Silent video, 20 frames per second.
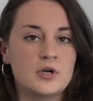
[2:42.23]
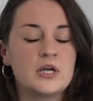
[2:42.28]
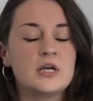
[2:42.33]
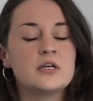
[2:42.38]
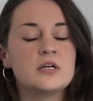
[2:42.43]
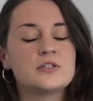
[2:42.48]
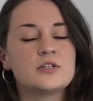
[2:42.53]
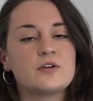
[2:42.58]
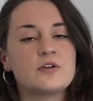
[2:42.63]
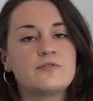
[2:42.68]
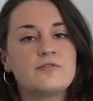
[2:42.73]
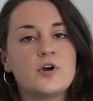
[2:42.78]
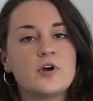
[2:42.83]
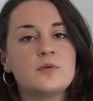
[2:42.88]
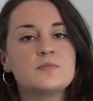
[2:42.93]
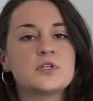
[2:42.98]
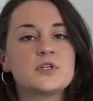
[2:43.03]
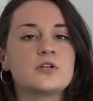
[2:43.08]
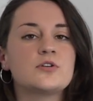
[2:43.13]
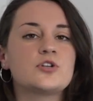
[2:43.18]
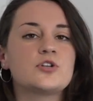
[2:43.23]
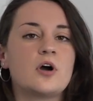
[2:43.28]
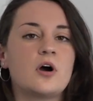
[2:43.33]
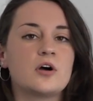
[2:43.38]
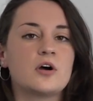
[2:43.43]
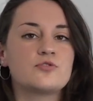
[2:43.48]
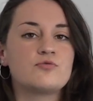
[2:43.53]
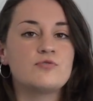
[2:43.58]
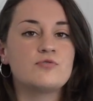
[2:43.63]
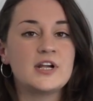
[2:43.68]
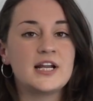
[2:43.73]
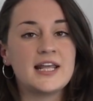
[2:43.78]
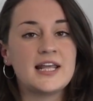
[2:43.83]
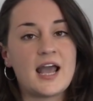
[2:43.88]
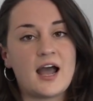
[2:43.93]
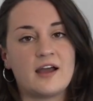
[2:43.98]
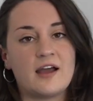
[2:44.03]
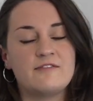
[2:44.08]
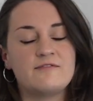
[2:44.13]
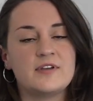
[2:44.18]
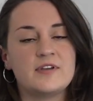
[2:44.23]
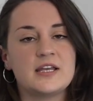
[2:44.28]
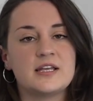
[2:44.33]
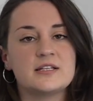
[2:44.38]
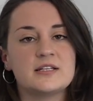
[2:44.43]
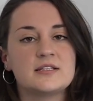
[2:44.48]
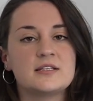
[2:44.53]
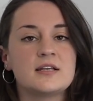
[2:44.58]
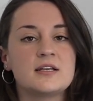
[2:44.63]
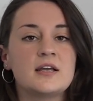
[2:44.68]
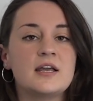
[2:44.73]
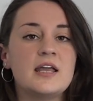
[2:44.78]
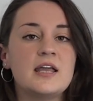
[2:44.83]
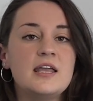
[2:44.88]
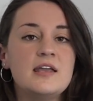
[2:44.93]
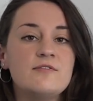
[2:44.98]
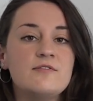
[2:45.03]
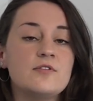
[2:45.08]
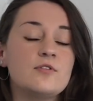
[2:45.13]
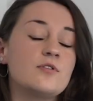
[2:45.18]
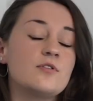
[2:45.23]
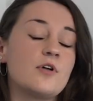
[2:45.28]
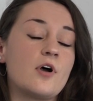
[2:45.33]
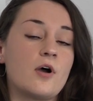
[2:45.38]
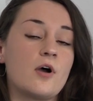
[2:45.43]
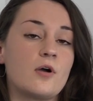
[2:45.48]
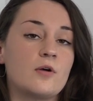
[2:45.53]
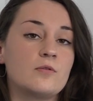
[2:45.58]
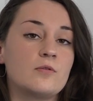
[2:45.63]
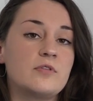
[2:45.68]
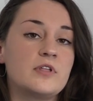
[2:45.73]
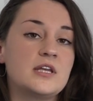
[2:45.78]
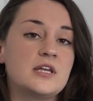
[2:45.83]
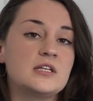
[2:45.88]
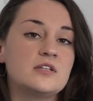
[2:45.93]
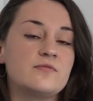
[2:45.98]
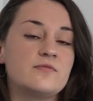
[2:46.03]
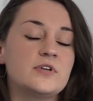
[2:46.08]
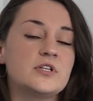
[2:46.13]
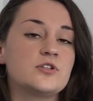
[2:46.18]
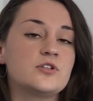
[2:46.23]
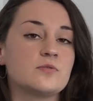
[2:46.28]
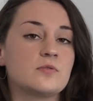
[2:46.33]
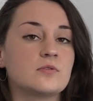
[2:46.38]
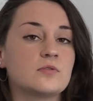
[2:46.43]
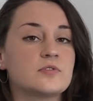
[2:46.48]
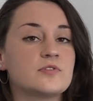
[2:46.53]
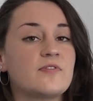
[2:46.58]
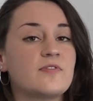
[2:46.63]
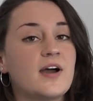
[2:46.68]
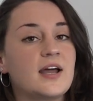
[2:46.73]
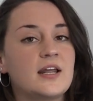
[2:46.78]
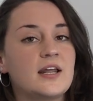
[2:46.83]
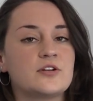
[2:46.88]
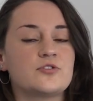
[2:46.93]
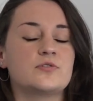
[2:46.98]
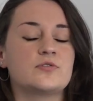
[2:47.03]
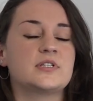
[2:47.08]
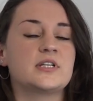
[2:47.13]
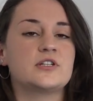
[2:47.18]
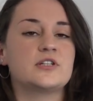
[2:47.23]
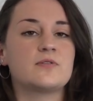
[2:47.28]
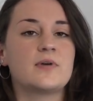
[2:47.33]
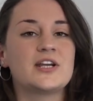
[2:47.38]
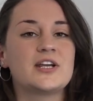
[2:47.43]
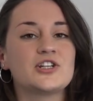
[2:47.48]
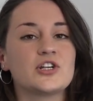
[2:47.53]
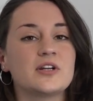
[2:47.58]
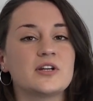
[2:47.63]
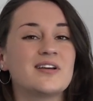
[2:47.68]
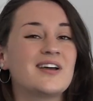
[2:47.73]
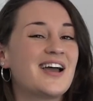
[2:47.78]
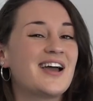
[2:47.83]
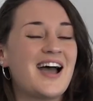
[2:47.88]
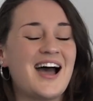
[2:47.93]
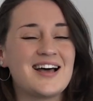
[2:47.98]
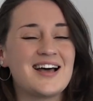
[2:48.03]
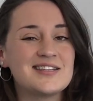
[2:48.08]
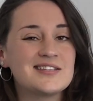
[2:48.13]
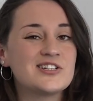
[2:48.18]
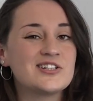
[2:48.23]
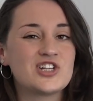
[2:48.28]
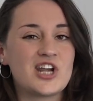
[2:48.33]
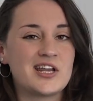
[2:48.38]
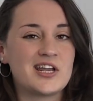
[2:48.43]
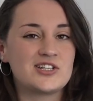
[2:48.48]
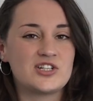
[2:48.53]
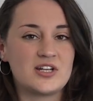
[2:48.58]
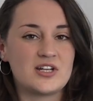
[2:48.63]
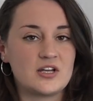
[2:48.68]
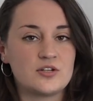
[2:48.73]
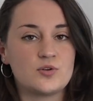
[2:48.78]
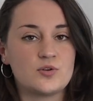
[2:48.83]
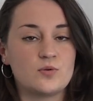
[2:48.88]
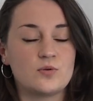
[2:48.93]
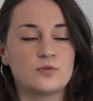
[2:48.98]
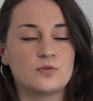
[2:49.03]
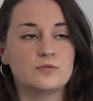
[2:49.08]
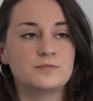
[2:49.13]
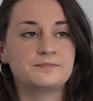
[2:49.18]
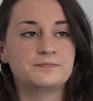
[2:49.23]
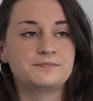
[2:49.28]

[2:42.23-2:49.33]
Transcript: So firms can charge really high fees, even though the individual's financial situation hasn't changed at all.